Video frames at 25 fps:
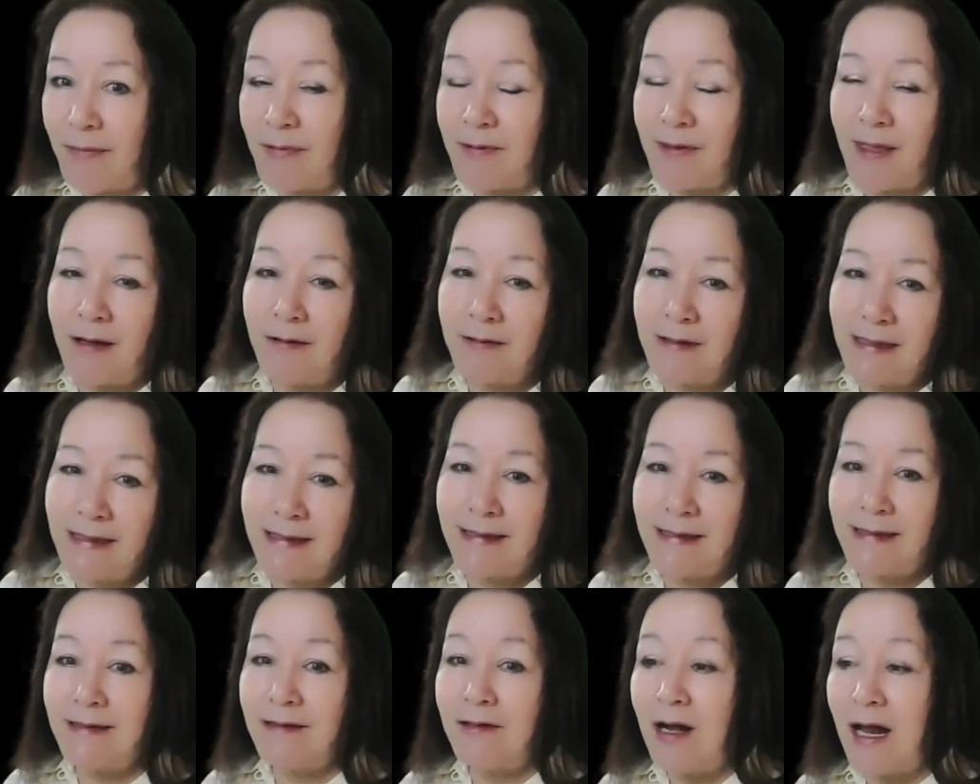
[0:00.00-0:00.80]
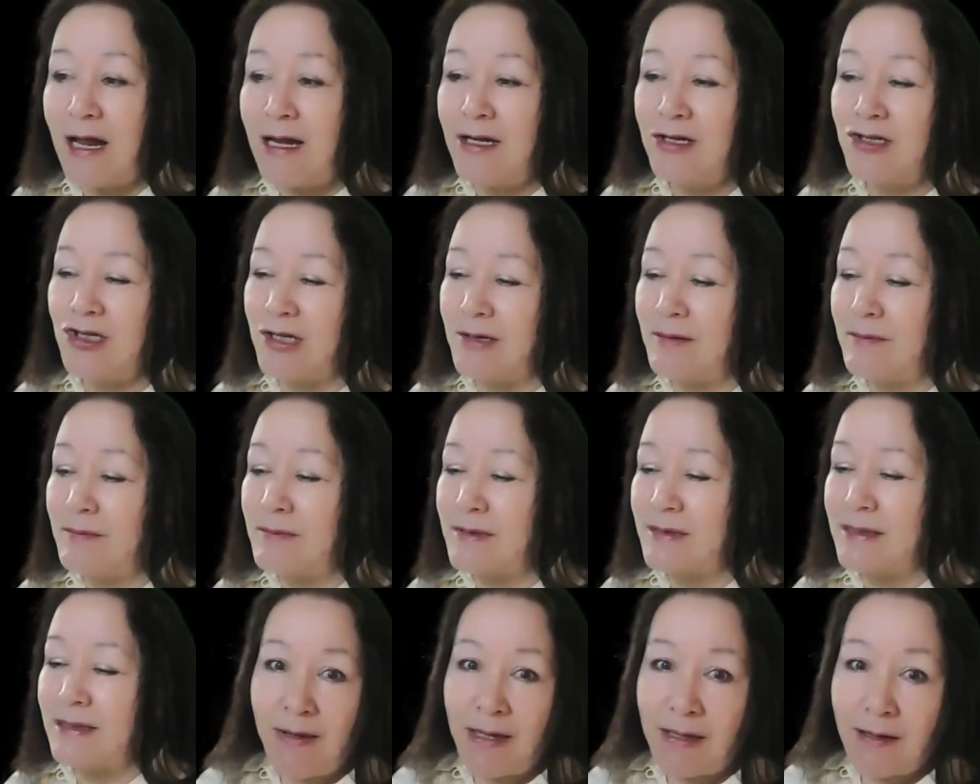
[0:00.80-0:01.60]
up with all these
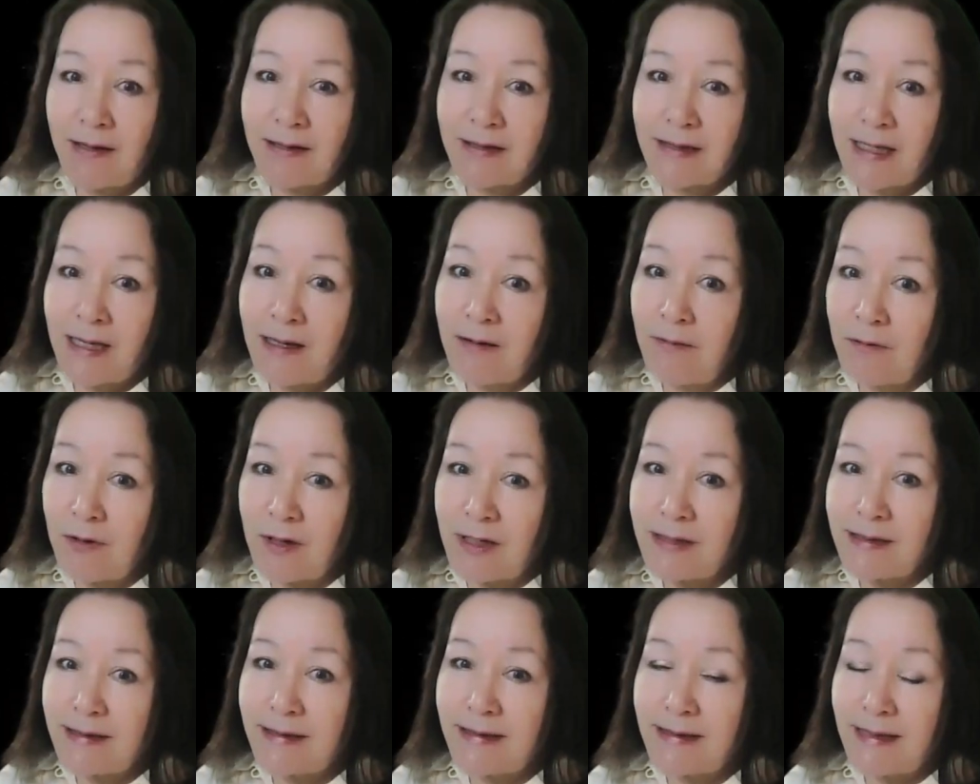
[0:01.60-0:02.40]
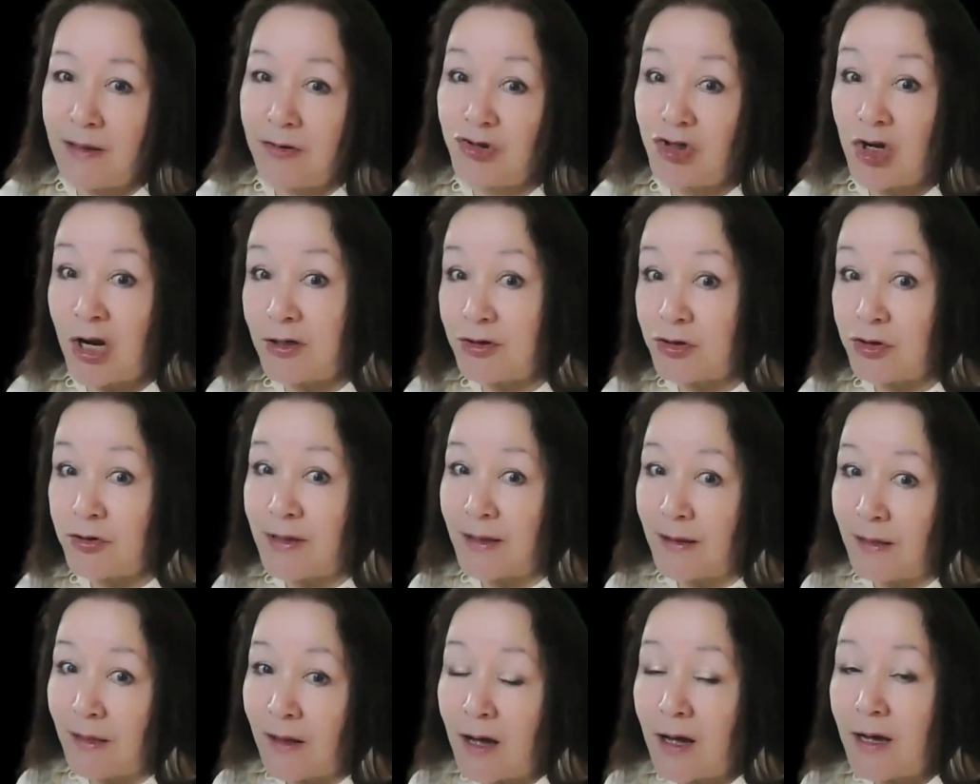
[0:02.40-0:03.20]
stratagems because he was in charge of
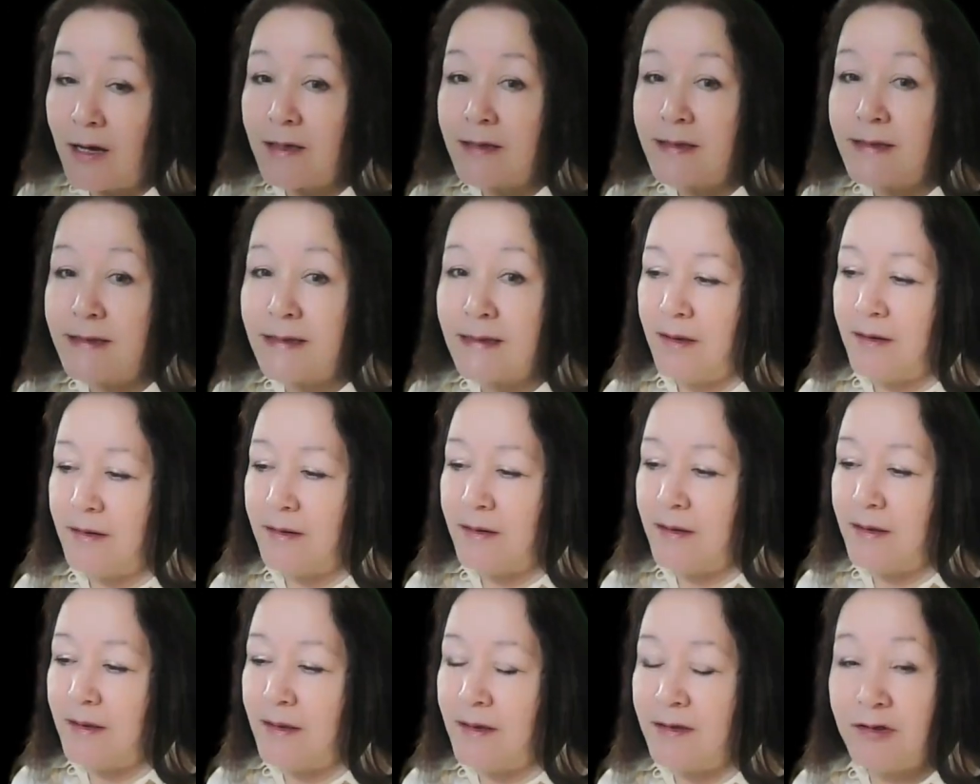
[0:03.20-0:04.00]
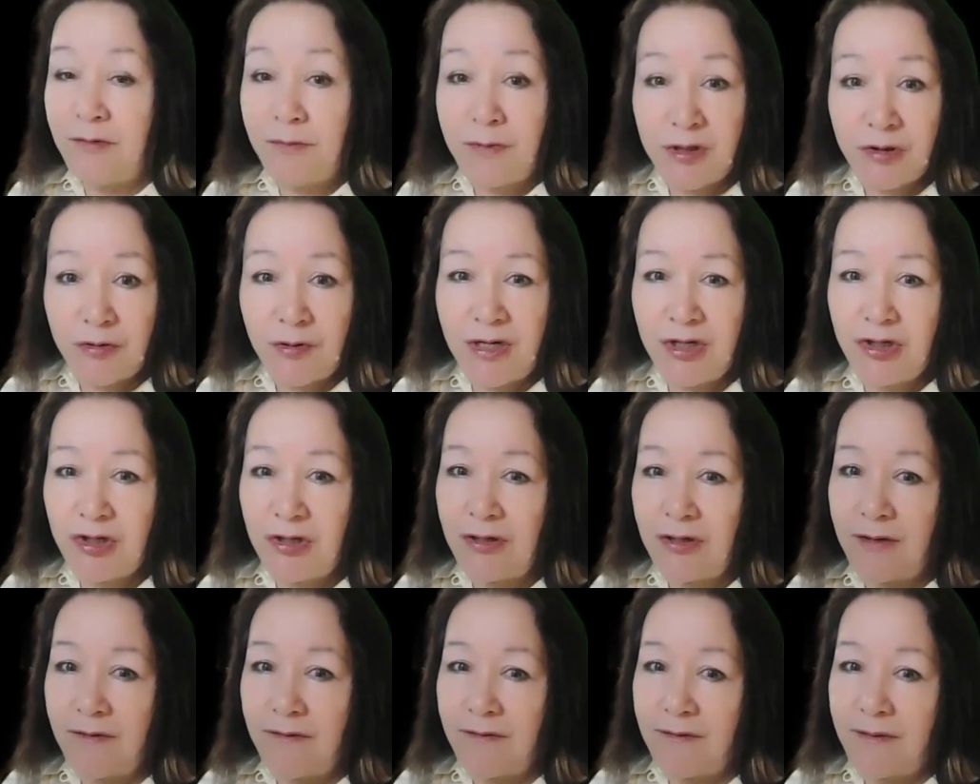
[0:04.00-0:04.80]
the laws in the
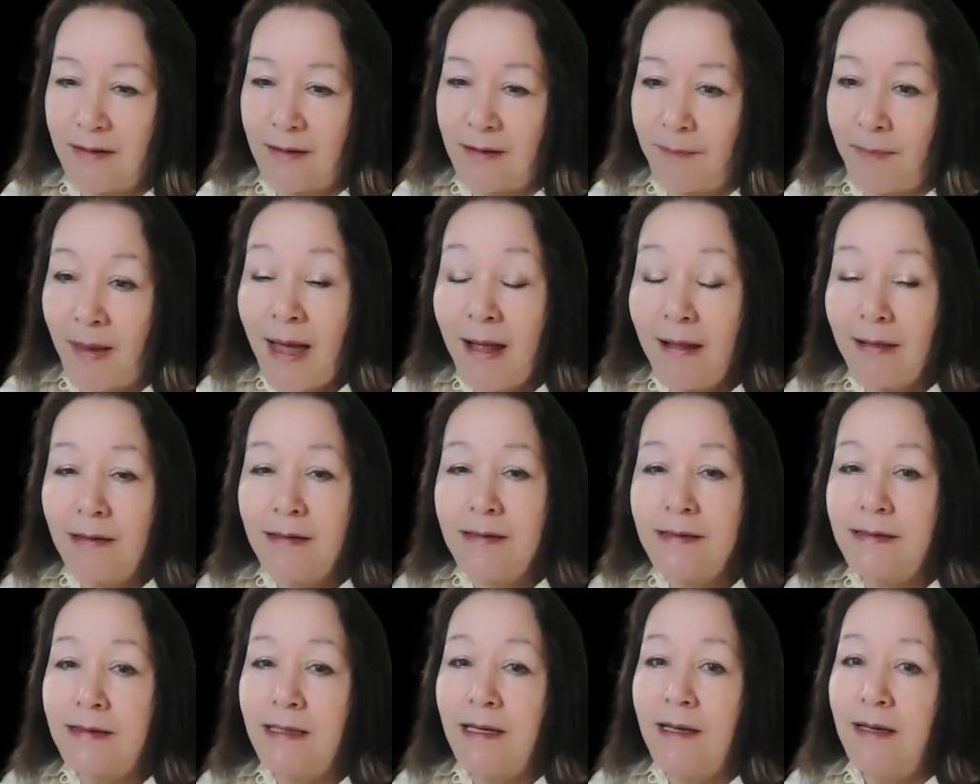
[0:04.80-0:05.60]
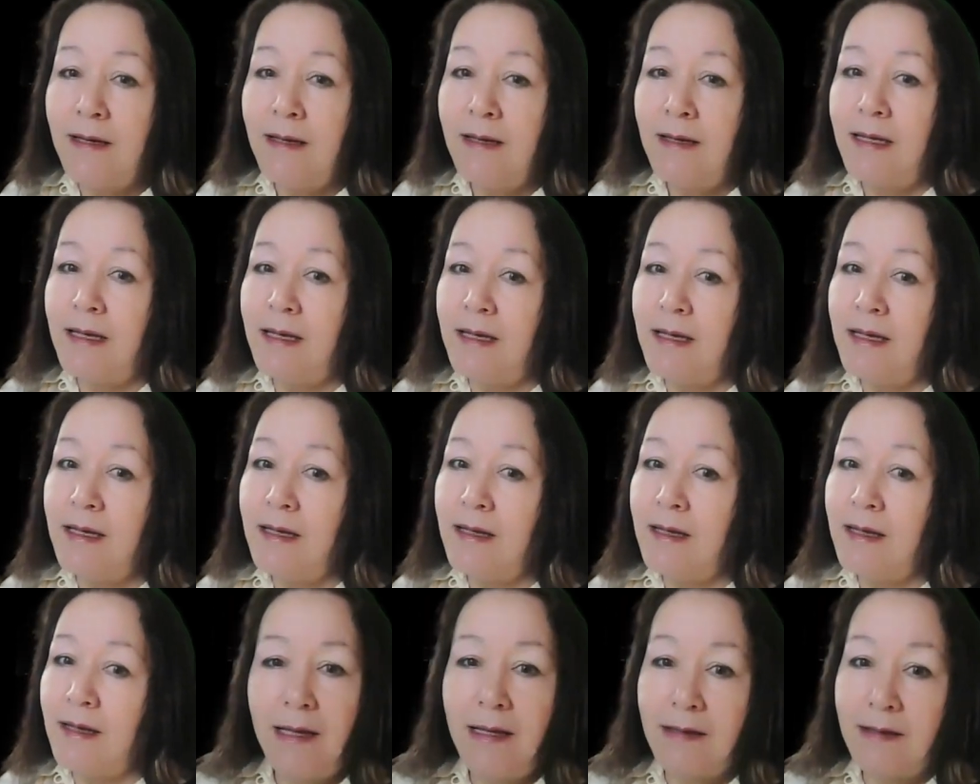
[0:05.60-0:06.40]
administration of the palace.
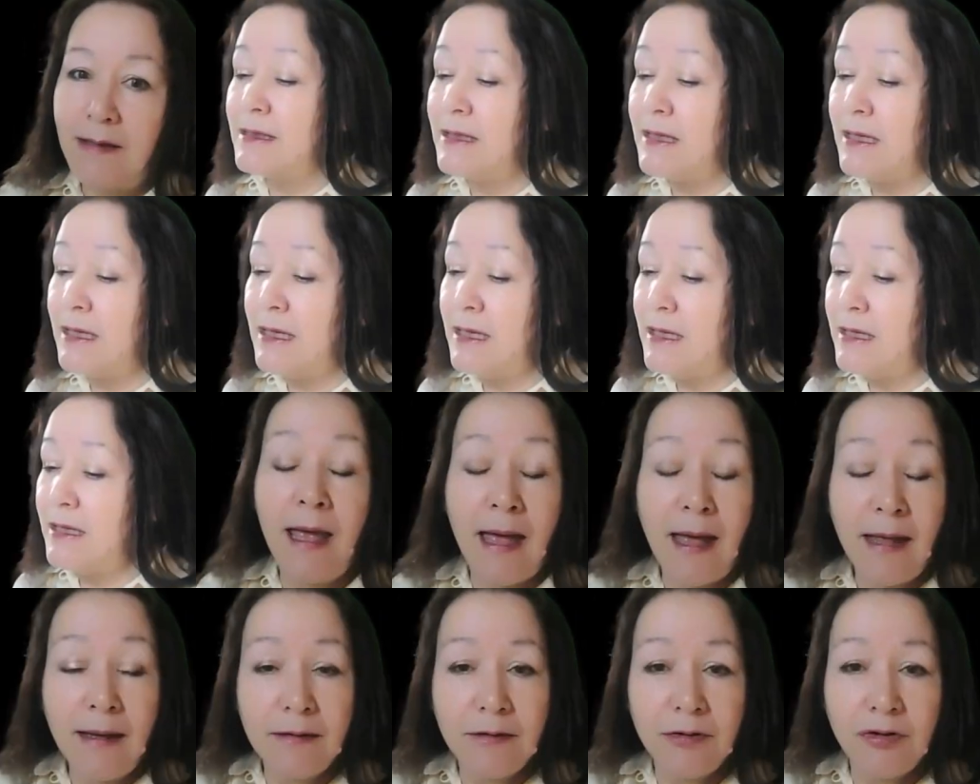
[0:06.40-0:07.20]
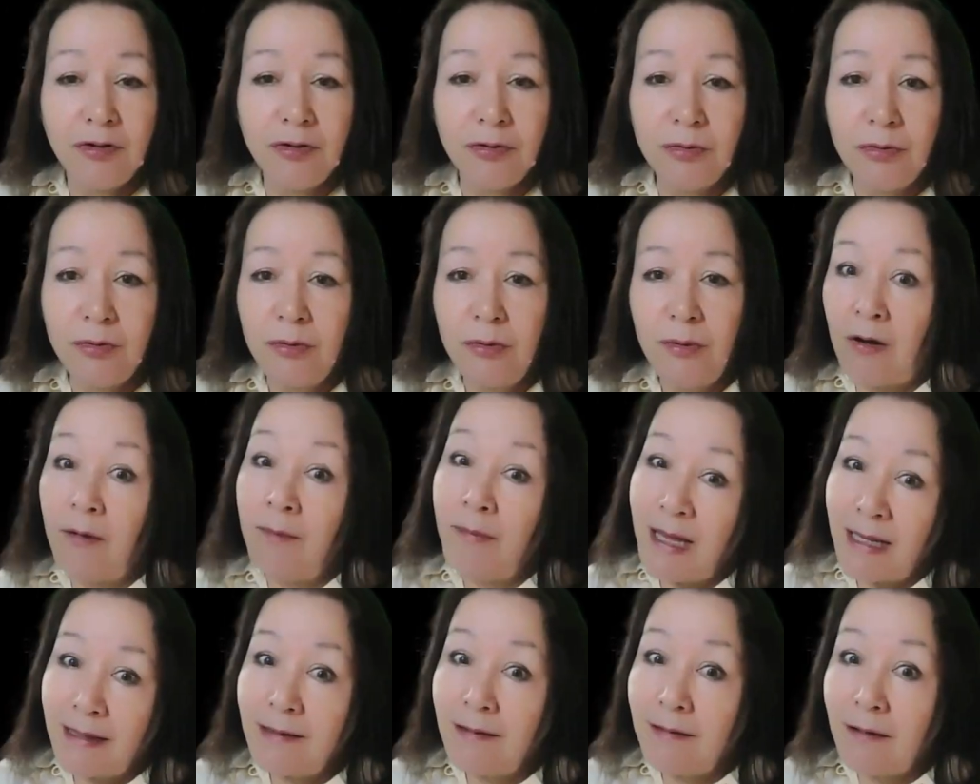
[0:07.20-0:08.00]
He and the king had to
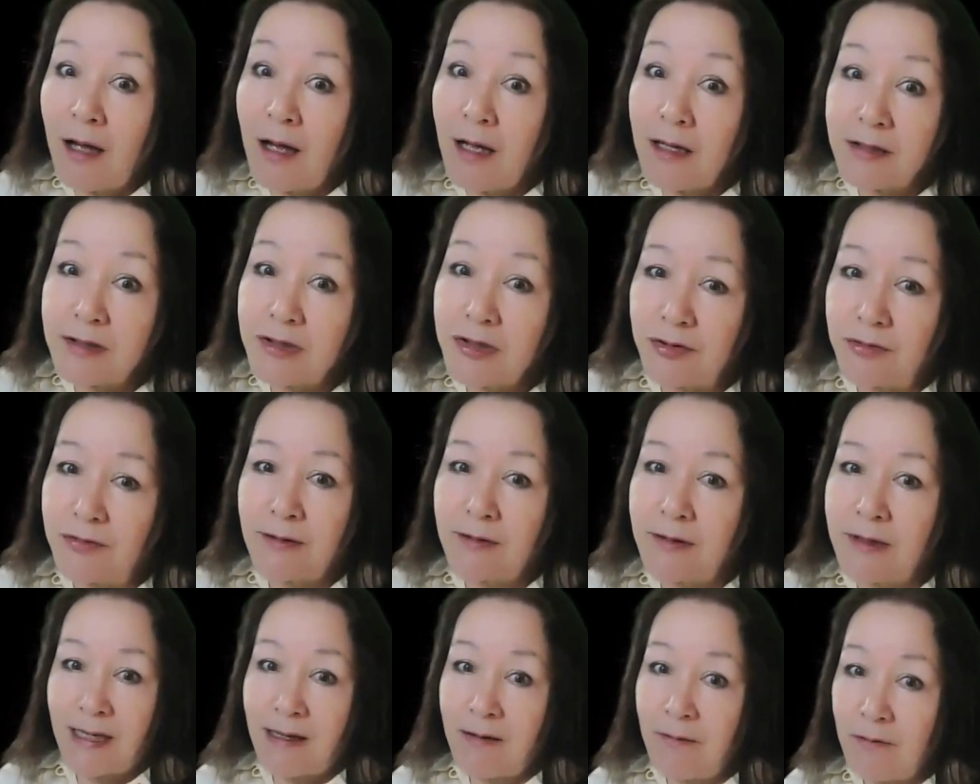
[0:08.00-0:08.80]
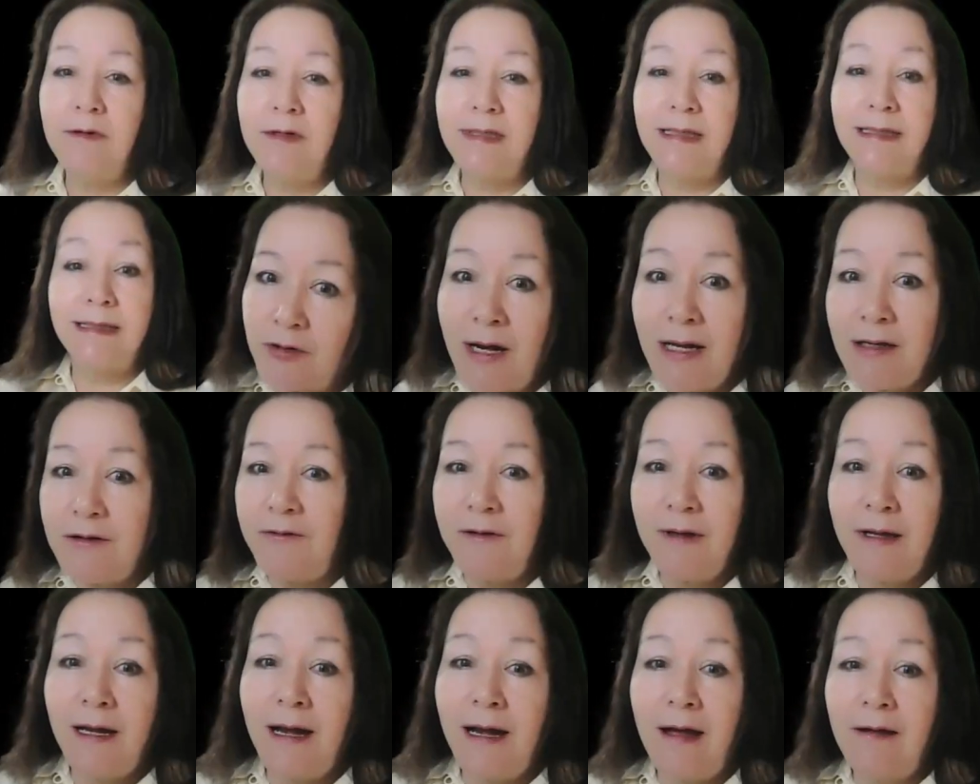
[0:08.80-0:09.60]
obey the laws too. So he was trying to
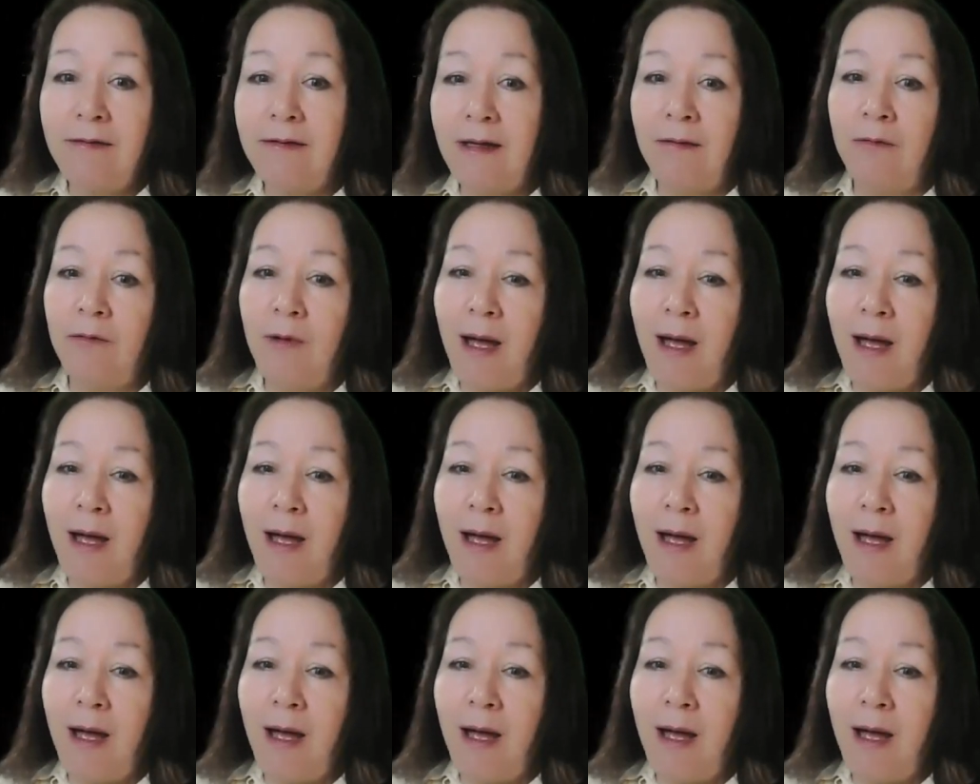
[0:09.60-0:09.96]
figure out a